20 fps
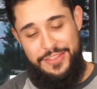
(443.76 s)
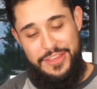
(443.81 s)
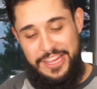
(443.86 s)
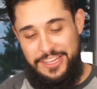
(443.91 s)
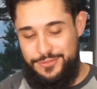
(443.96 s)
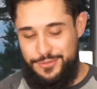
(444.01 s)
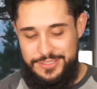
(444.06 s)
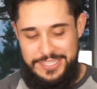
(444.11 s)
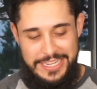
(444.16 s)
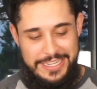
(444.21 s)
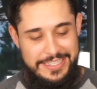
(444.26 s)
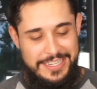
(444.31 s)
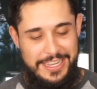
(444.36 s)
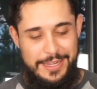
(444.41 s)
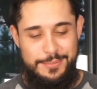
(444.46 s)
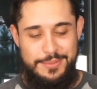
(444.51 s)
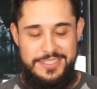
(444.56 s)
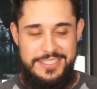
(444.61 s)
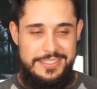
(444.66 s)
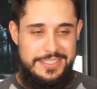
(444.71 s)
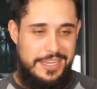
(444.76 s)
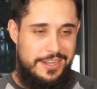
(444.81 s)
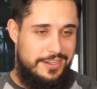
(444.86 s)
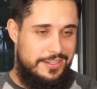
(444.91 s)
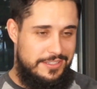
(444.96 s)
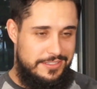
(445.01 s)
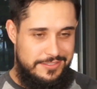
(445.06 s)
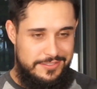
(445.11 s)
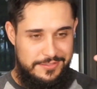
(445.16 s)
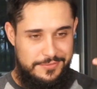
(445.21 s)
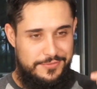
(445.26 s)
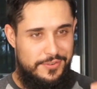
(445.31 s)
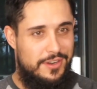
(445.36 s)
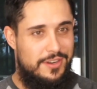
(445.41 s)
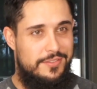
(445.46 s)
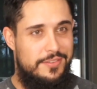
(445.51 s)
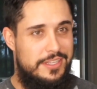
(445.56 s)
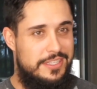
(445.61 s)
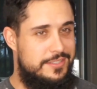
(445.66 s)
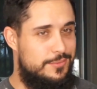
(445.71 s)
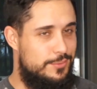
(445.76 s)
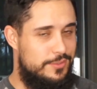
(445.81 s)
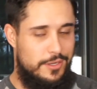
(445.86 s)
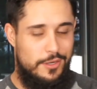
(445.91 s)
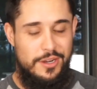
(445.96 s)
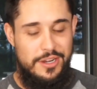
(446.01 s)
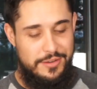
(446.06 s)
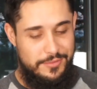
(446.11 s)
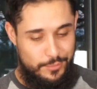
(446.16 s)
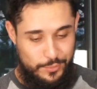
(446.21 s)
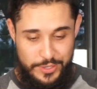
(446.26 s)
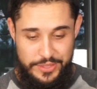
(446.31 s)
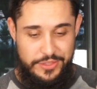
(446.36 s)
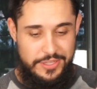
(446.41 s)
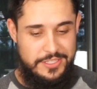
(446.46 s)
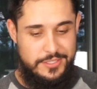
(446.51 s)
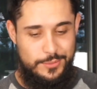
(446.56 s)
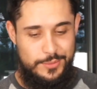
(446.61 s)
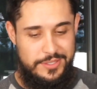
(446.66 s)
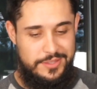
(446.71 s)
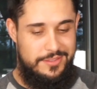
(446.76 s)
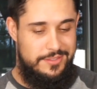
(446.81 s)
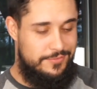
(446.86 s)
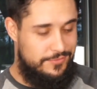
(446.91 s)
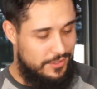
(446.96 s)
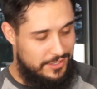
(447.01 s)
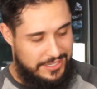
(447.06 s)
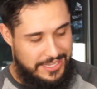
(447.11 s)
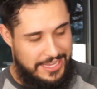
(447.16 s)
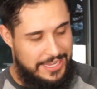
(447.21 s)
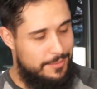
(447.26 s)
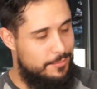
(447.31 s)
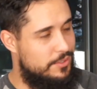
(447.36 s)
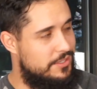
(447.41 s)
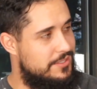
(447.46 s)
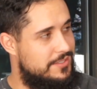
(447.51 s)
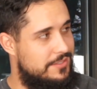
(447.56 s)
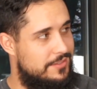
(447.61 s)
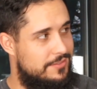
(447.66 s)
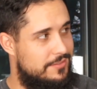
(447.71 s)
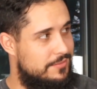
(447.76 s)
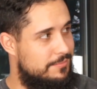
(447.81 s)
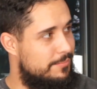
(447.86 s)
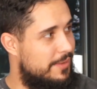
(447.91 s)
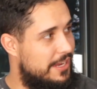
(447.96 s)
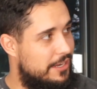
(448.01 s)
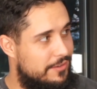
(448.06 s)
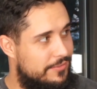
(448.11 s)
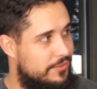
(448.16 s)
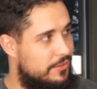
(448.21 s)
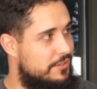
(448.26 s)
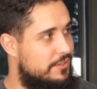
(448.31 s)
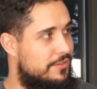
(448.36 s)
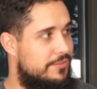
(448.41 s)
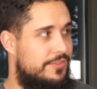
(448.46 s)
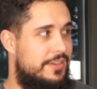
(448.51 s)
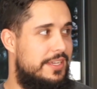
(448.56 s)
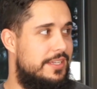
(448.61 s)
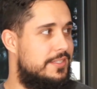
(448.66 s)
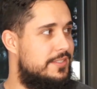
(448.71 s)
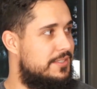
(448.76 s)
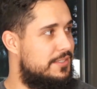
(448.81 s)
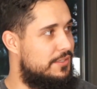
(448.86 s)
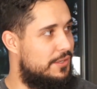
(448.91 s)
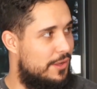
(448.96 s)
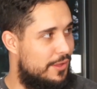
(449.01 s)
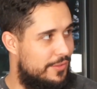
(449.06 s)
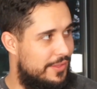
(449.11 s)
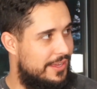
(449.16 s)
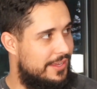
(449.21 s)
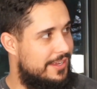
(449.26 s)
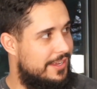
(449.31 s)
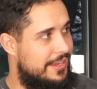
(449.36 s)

Thanks for taking time to sit down in front of us with front of cameras and microphone in your face and all that kind